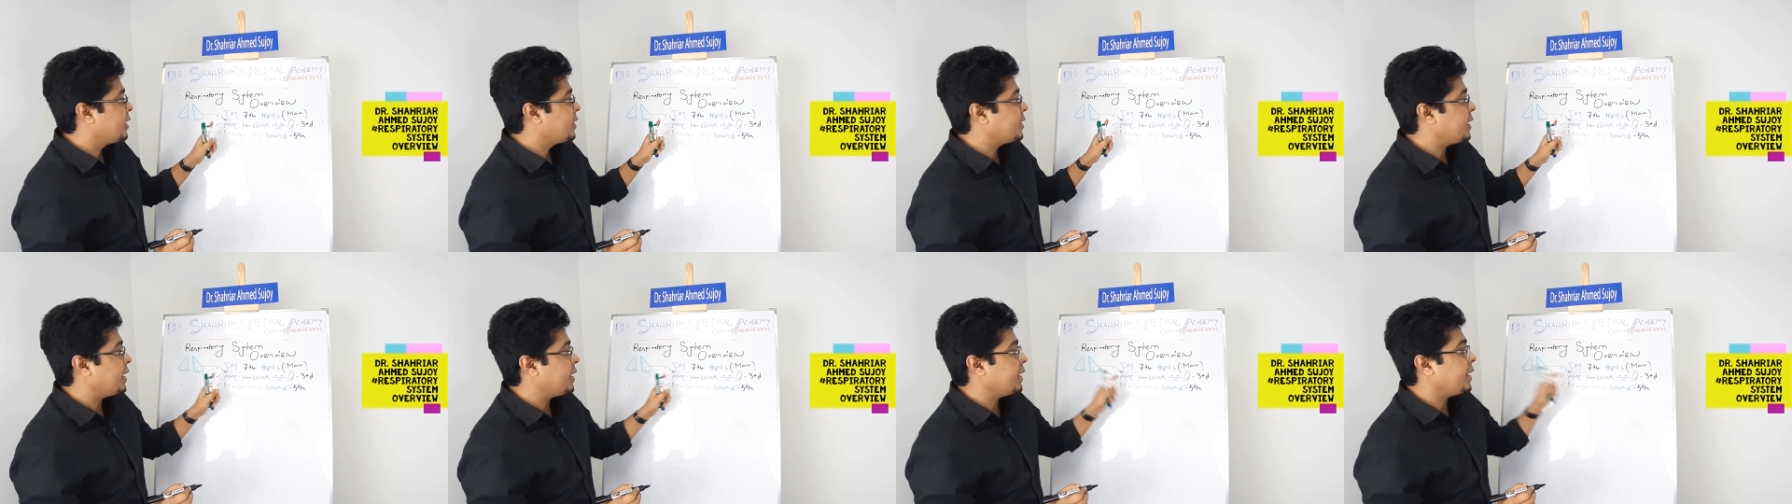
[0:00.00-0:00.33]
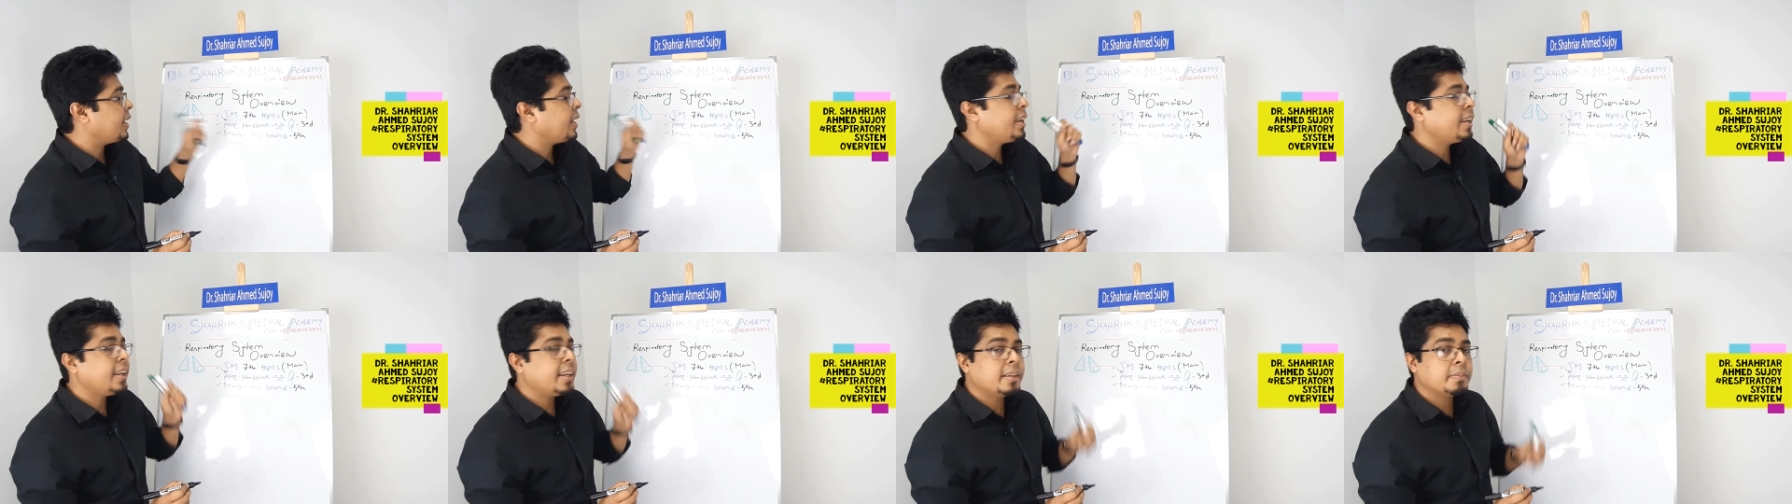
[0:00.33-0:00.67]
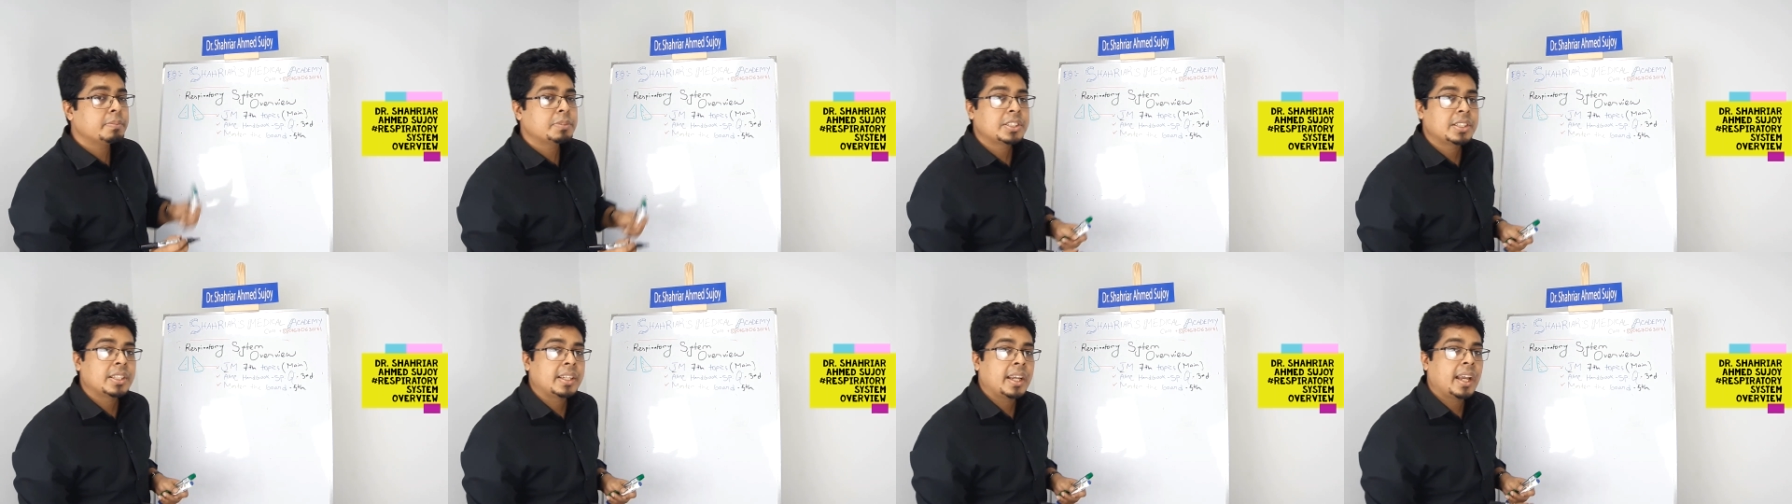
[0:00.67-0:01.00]
Then
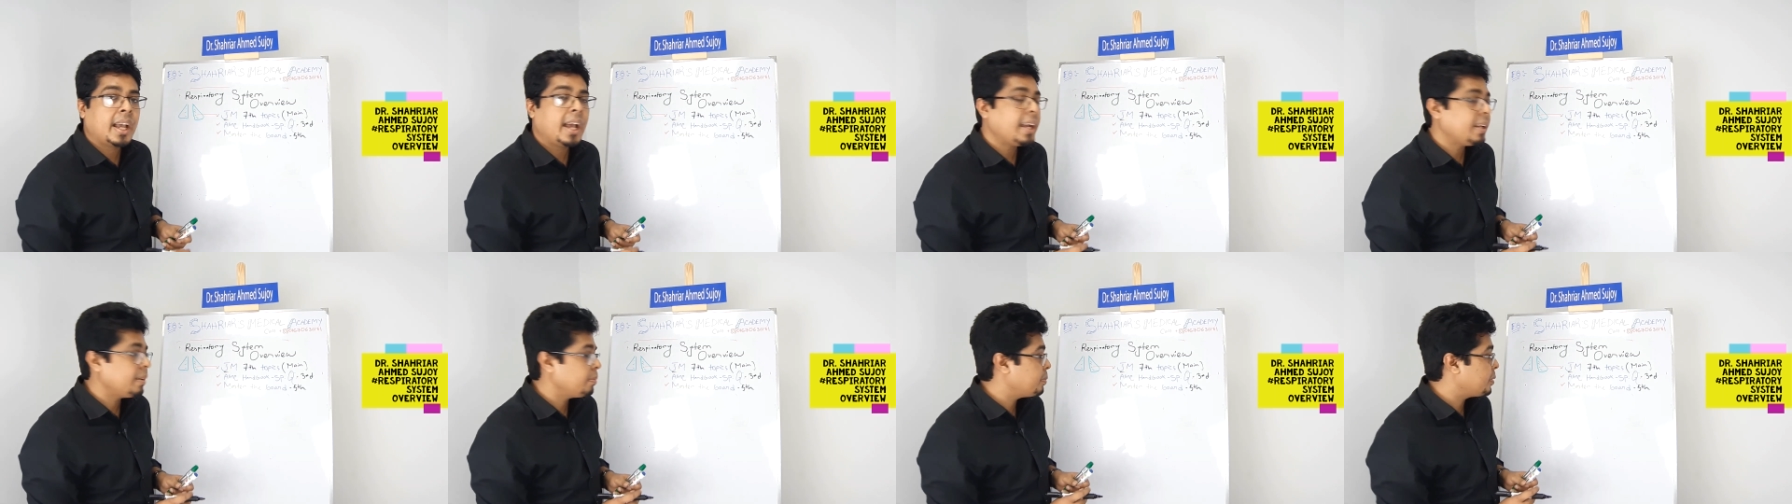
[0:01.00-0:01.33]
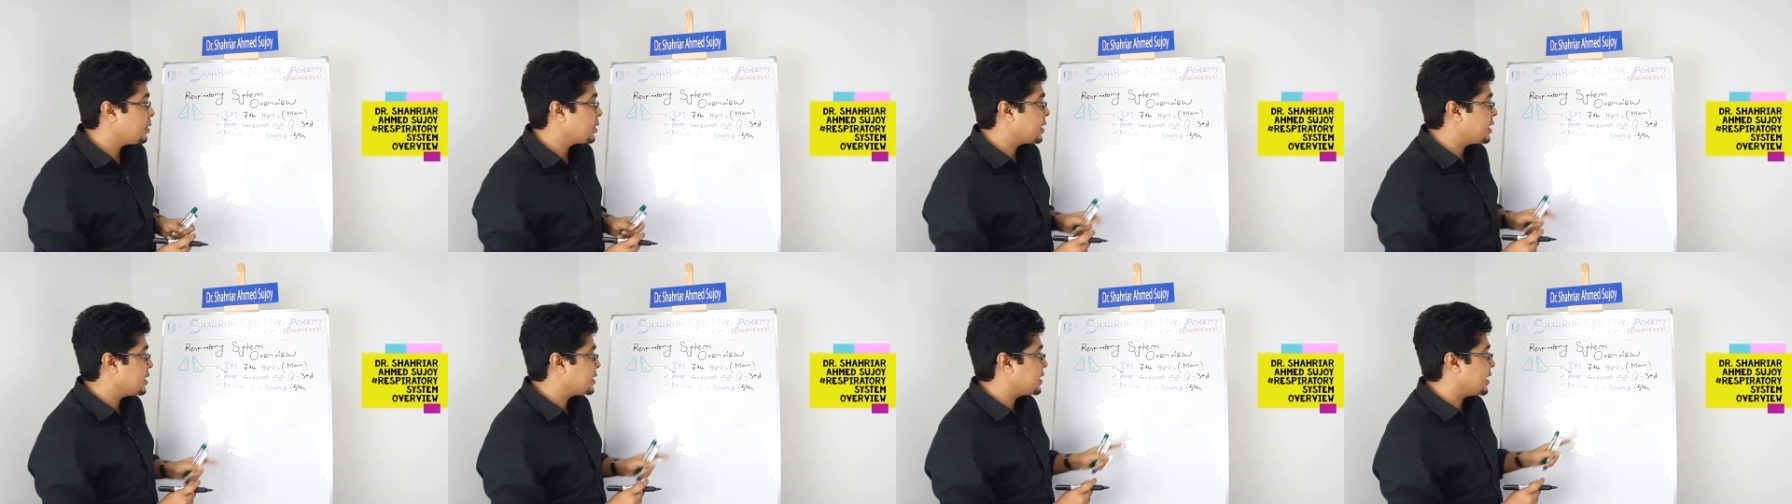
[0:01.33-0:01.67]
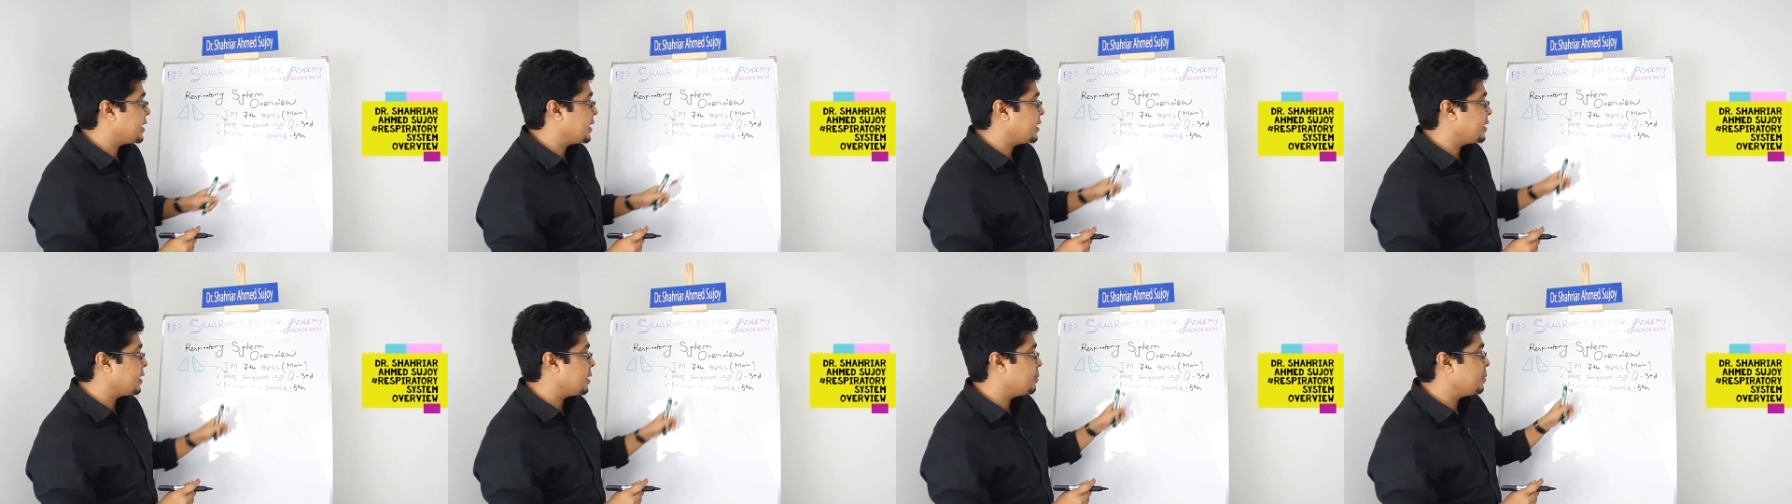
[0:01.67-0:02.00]
AMC handbook, there's
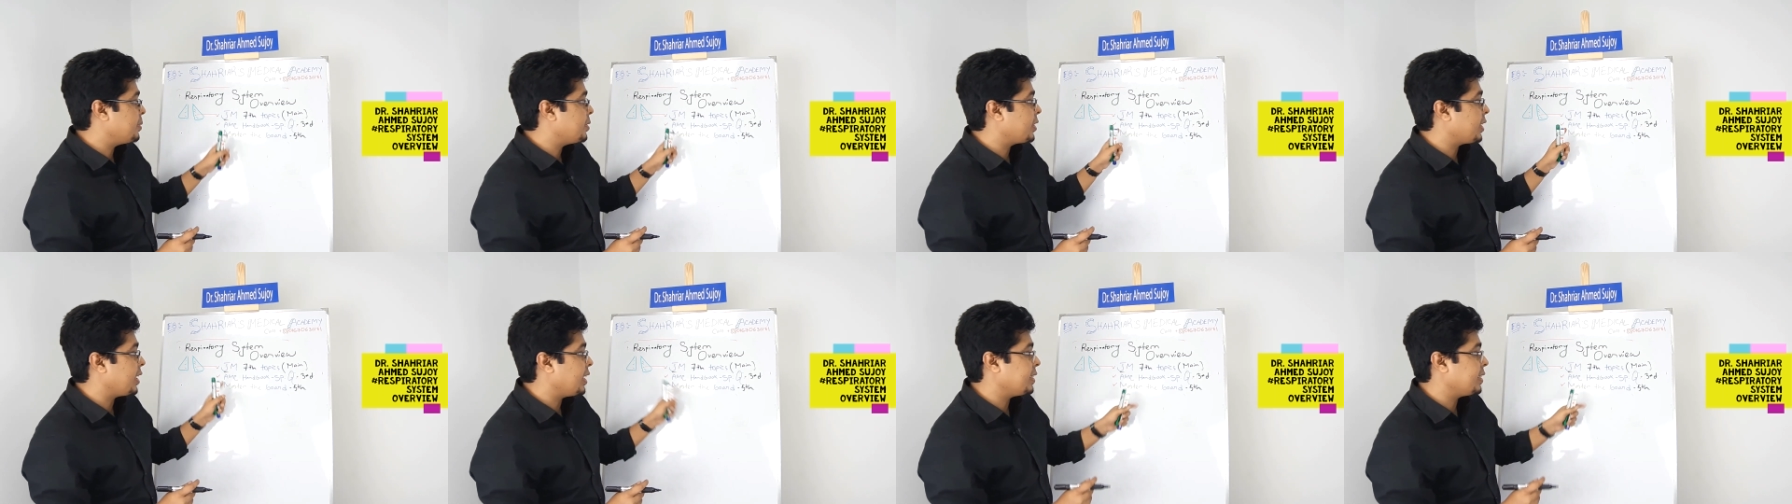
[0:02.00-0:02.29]
another book,